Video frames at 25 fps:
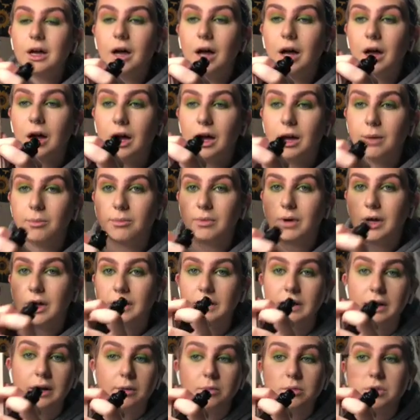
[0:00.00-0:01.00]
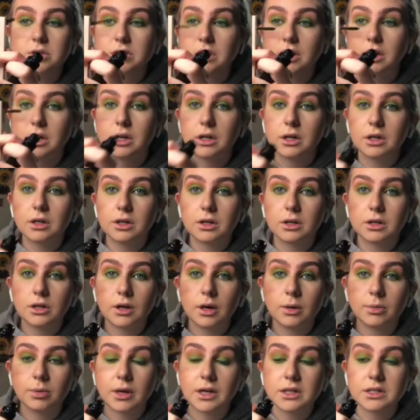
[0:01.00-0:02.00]
And then I'm just gonna
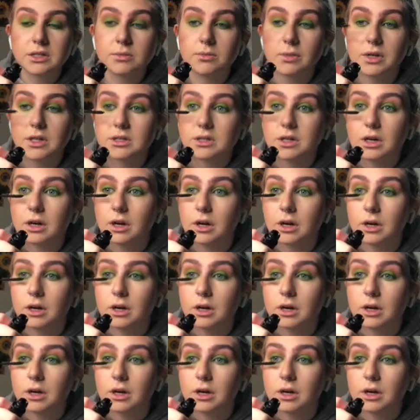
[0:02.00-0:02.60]
apply some mascara.